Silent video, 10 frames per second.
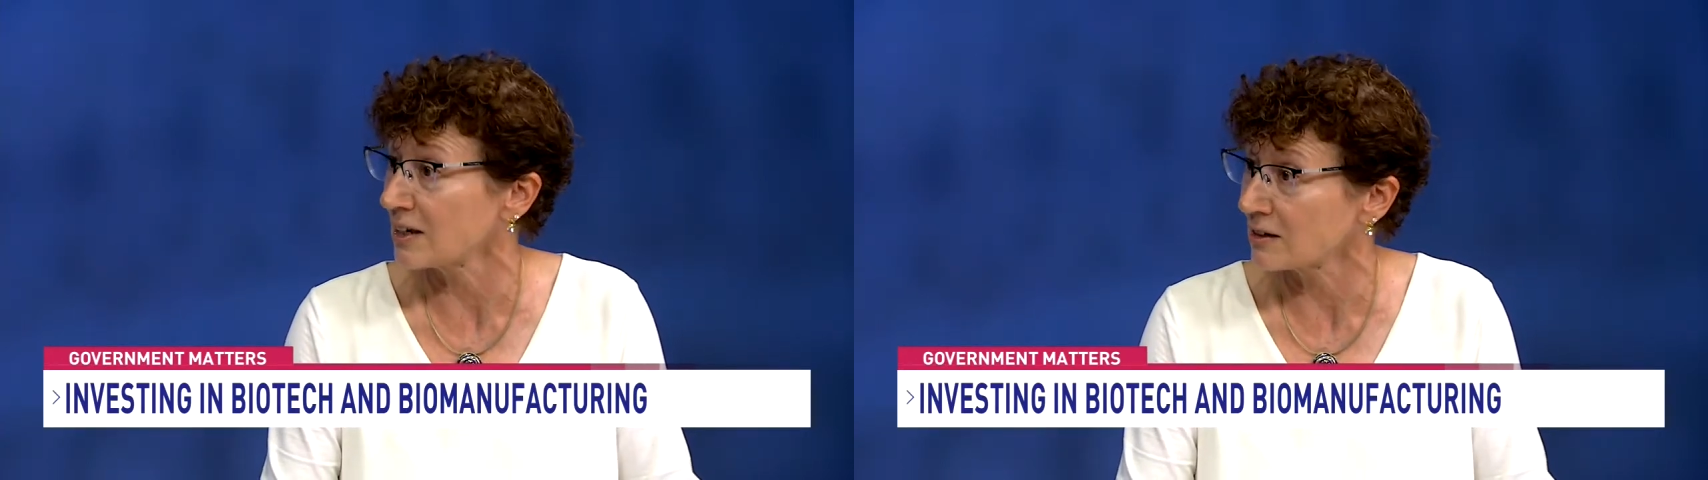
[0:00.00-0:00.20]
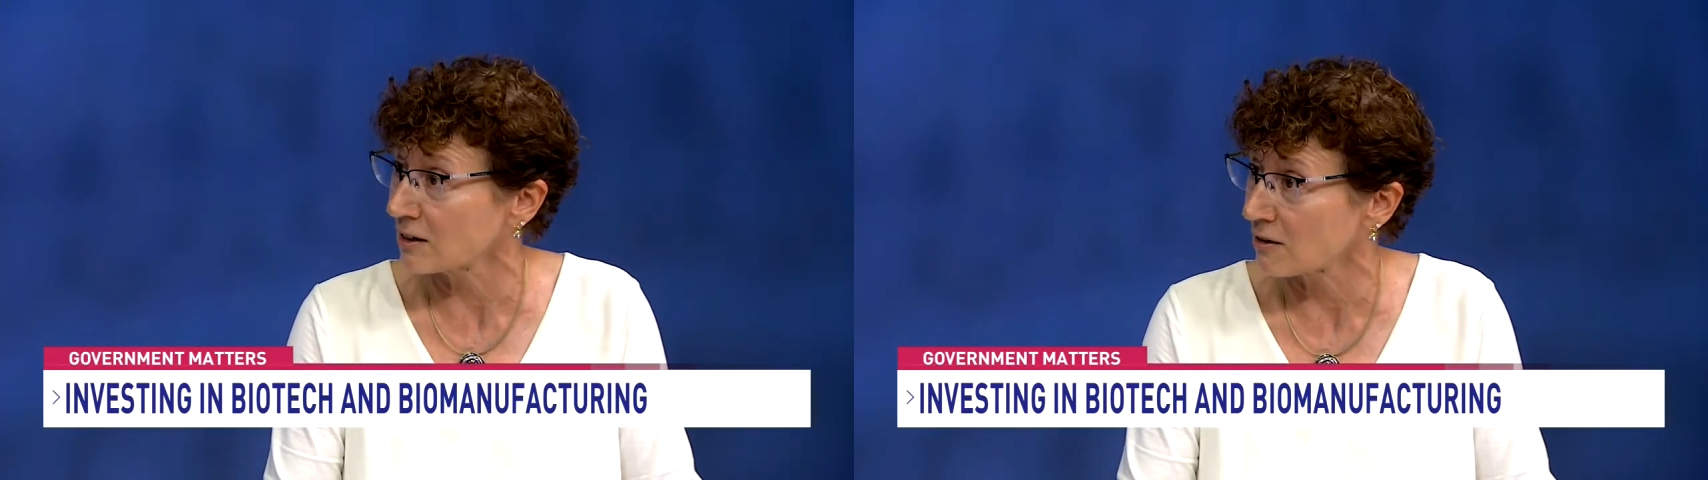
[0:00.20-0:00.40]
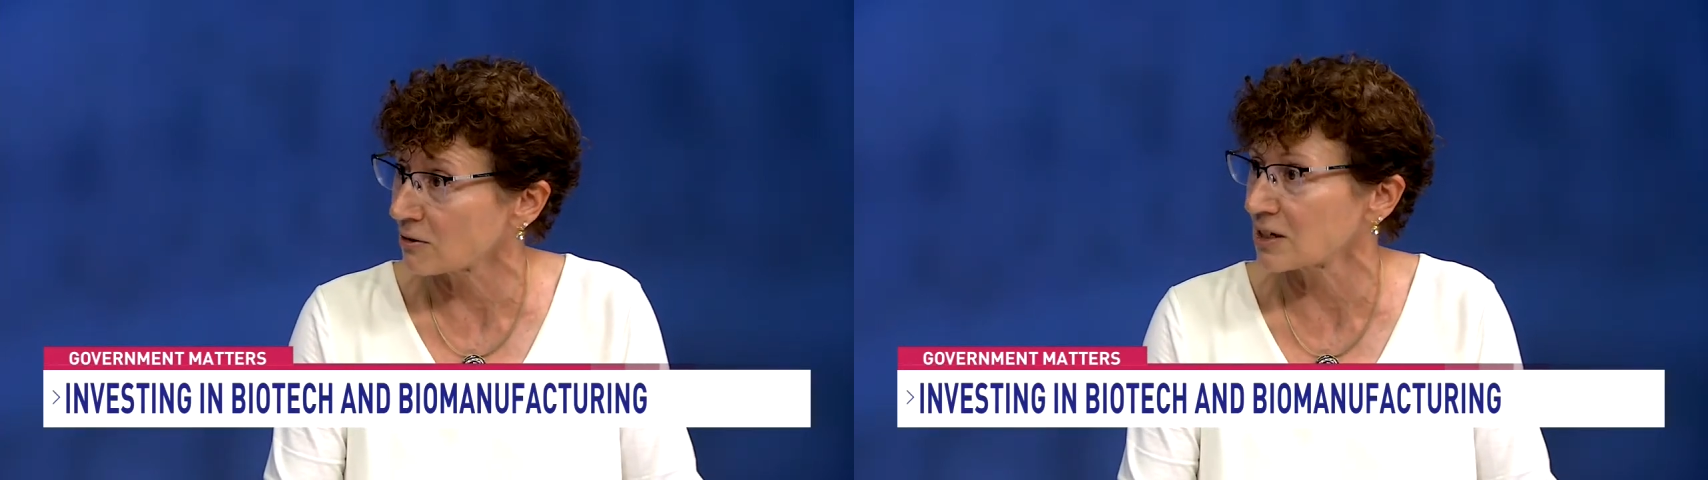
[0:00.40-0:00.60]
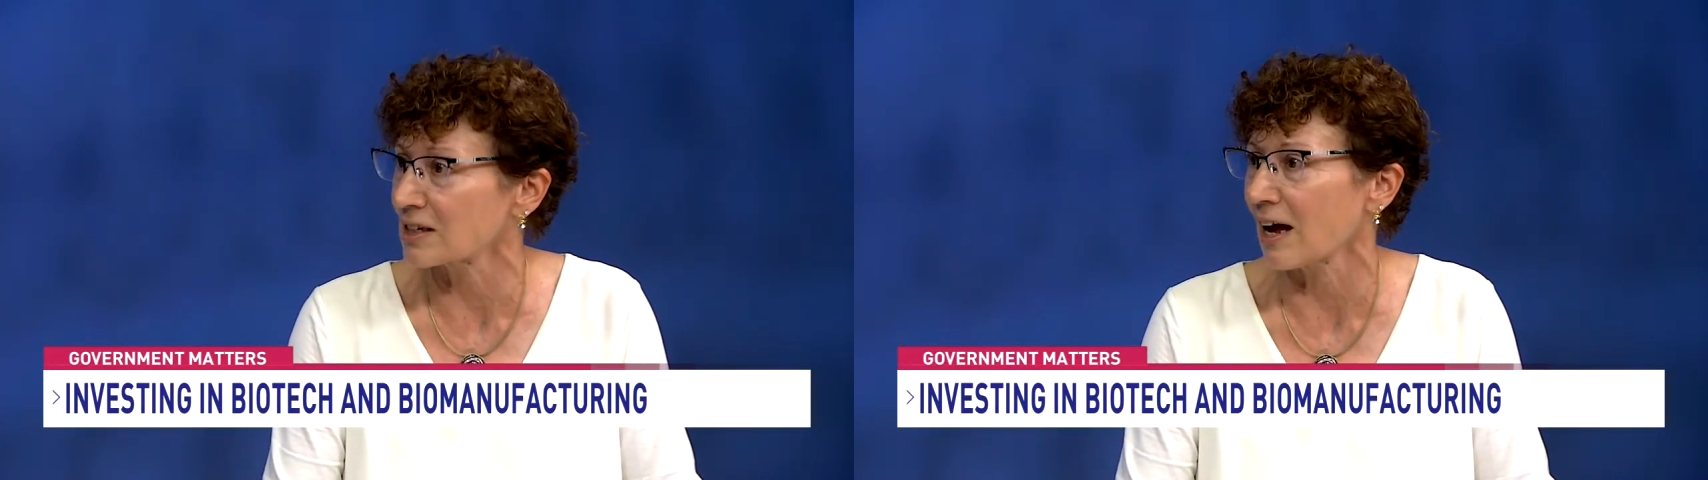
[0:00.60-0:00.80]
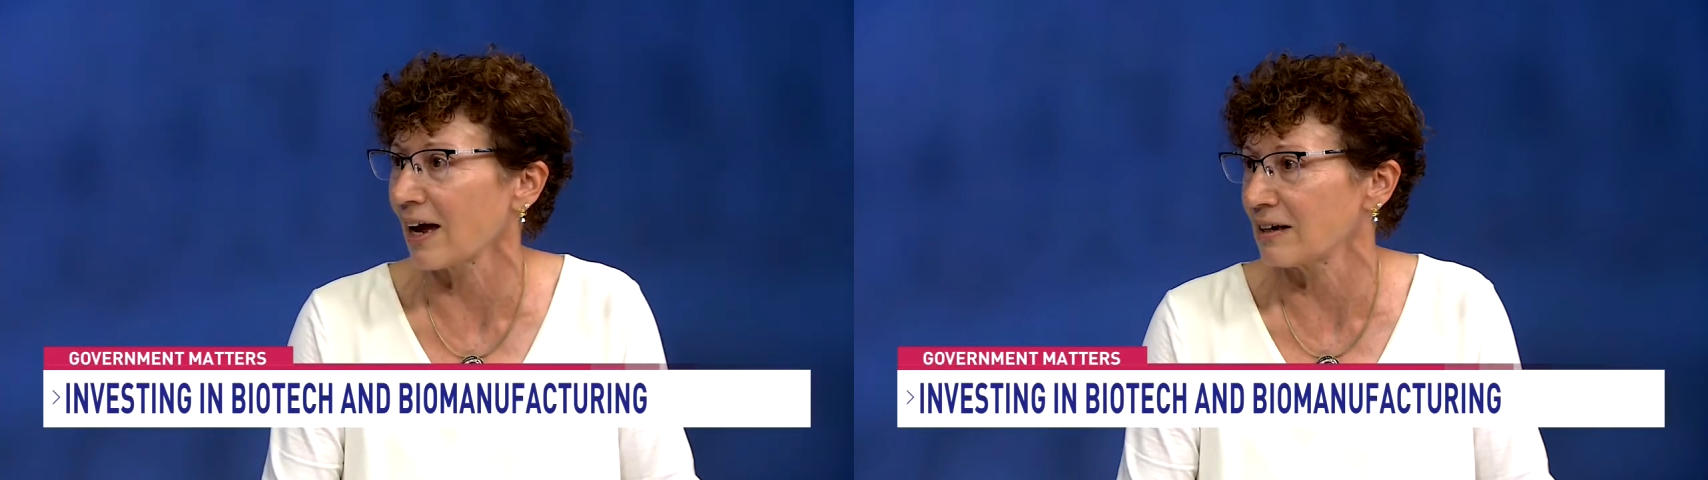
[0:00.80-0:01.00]
into those
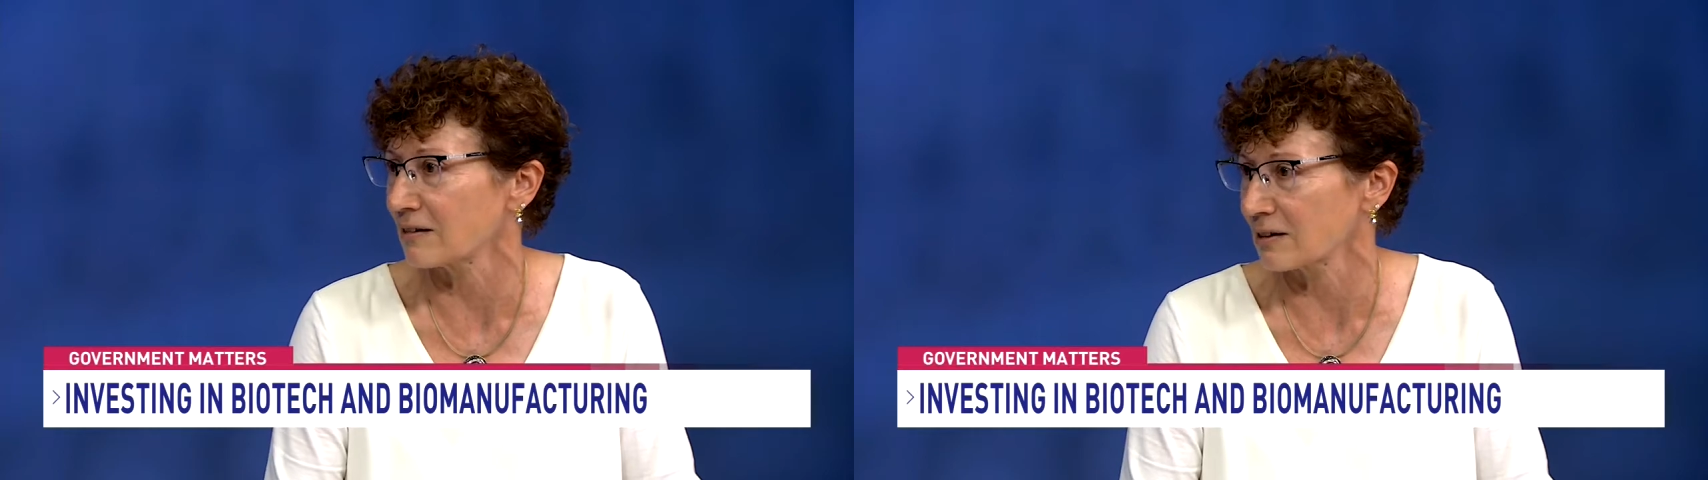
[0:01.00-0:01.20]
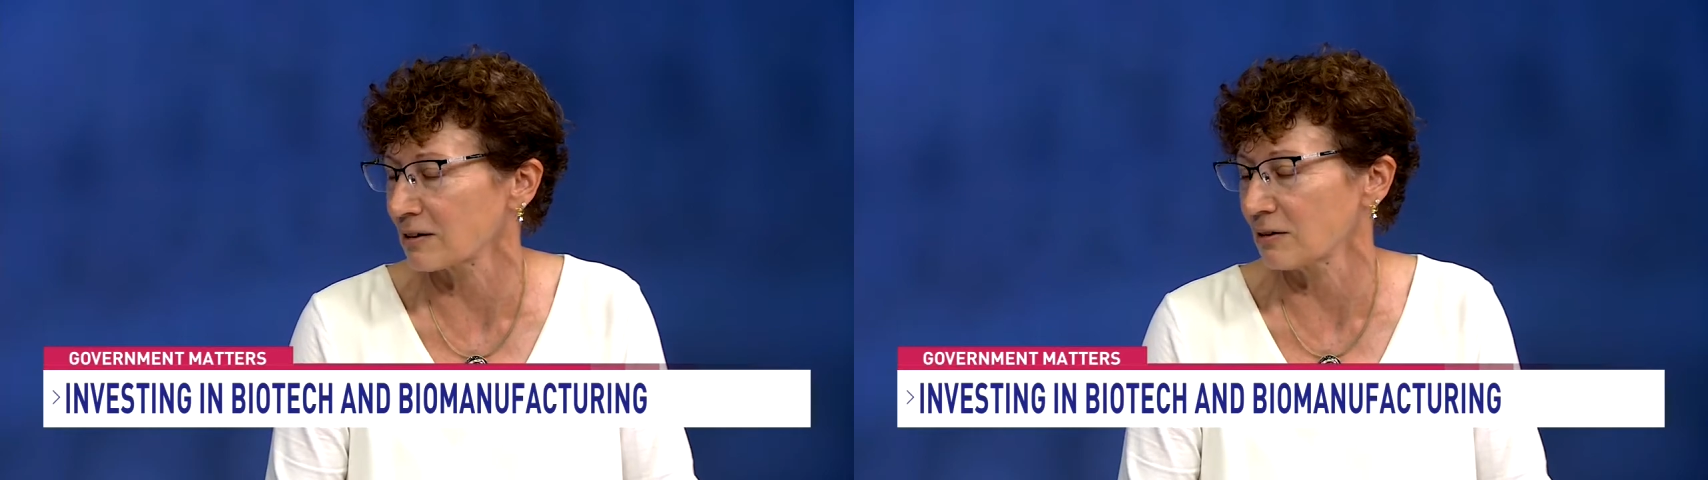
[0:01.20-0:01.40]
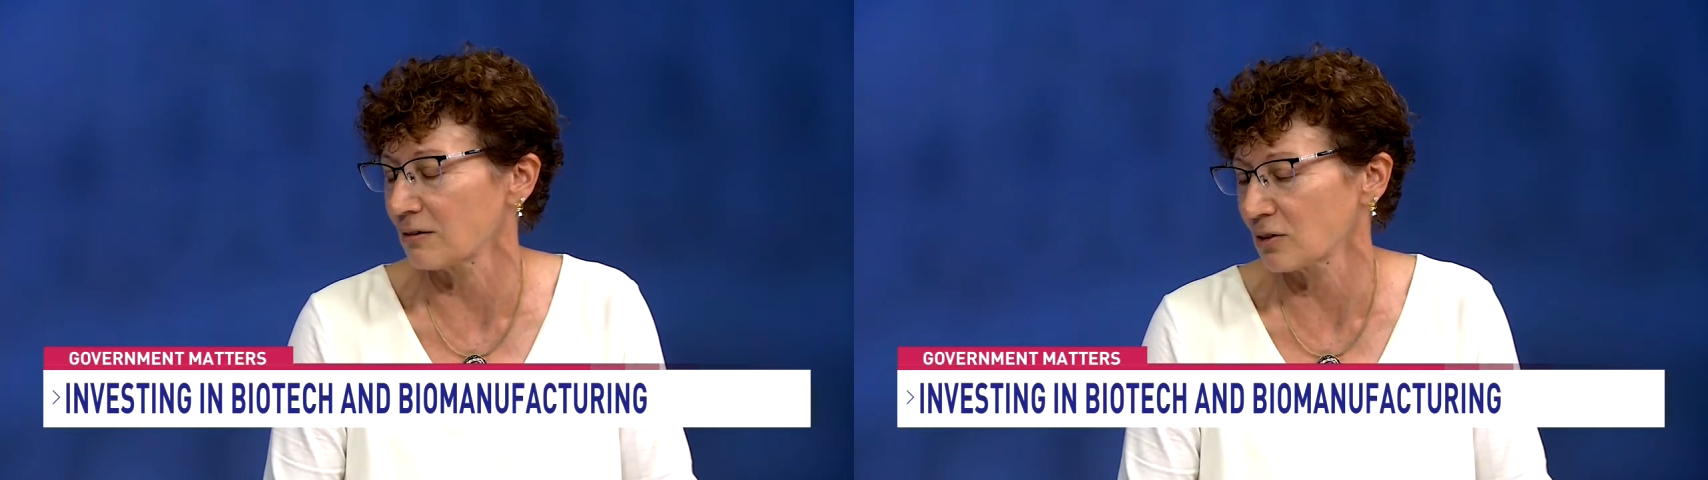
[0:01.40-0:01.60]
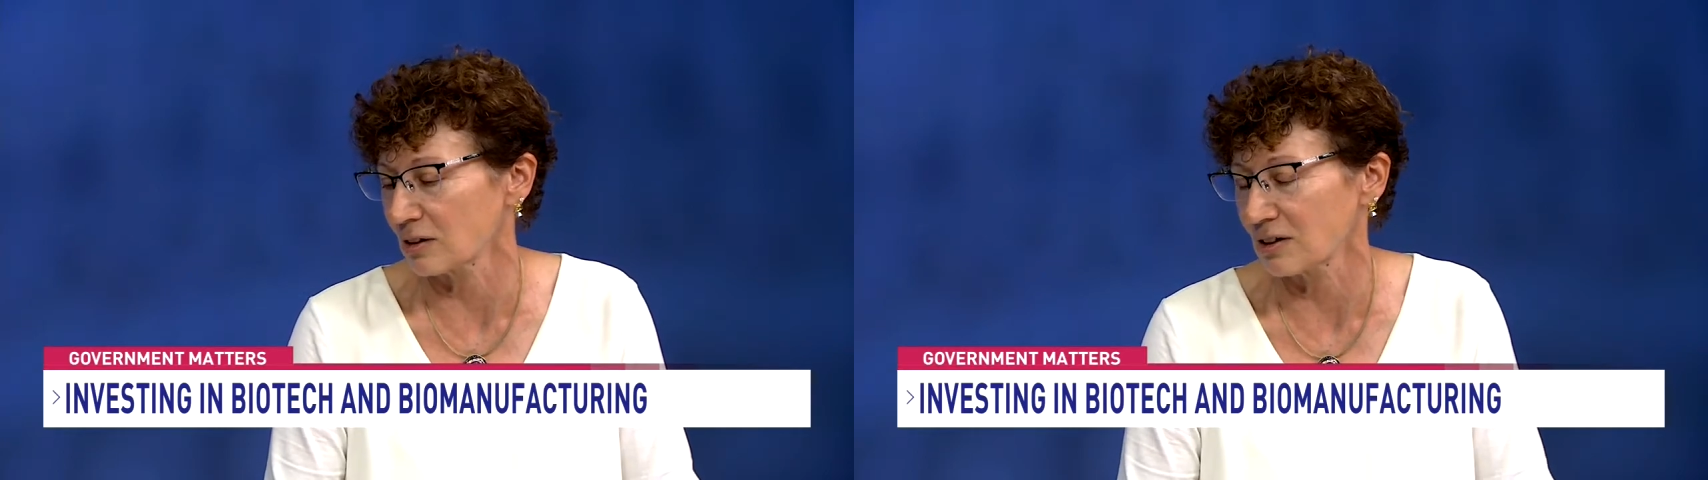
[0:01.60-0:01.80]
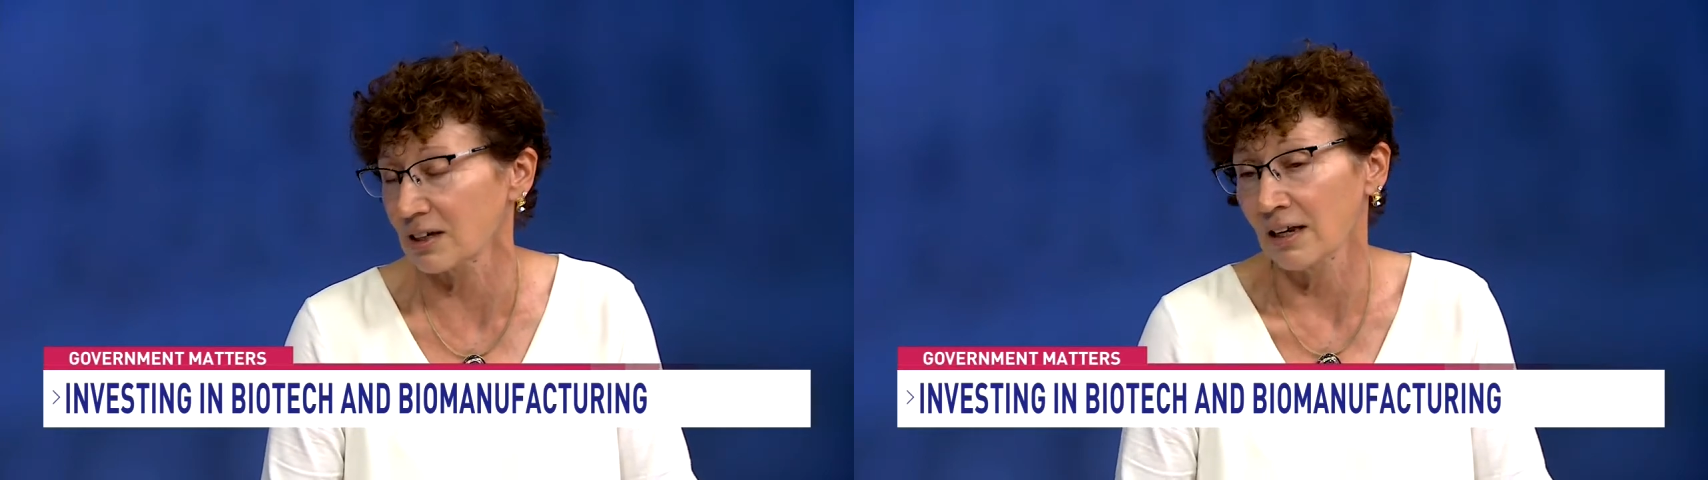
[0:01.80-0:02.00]
societal
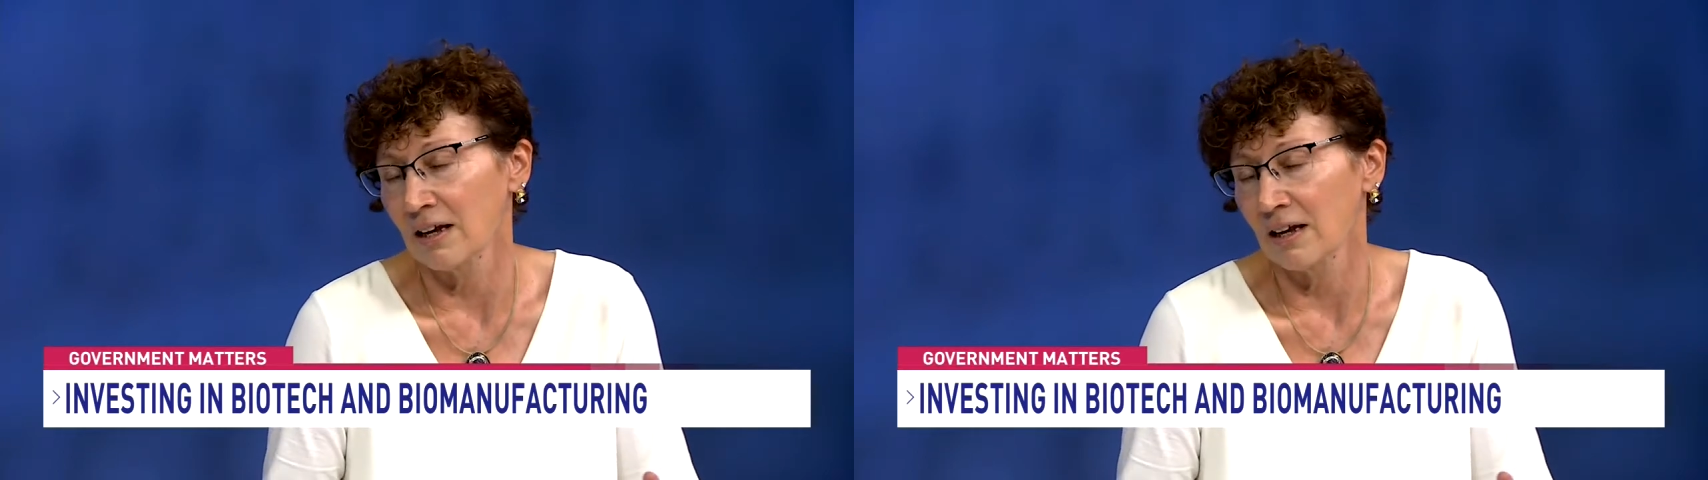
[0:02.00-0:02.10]
solutions.